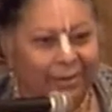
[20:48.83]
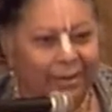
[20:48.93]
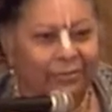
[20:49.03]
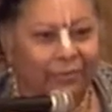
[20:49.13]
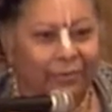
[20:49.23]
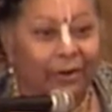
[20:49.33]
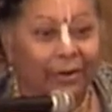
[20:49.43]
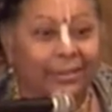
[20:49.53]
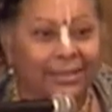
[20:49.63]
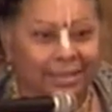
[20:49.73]
they've
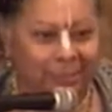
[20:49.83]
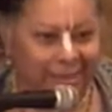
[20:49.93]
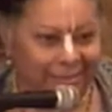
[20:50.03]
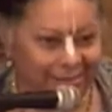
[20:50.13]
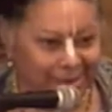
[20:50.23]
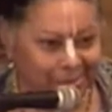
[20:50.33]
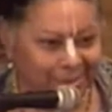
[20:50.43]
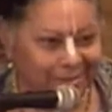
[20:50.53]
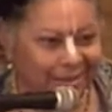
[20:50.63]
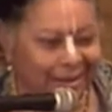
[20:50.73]
heard these pastimes.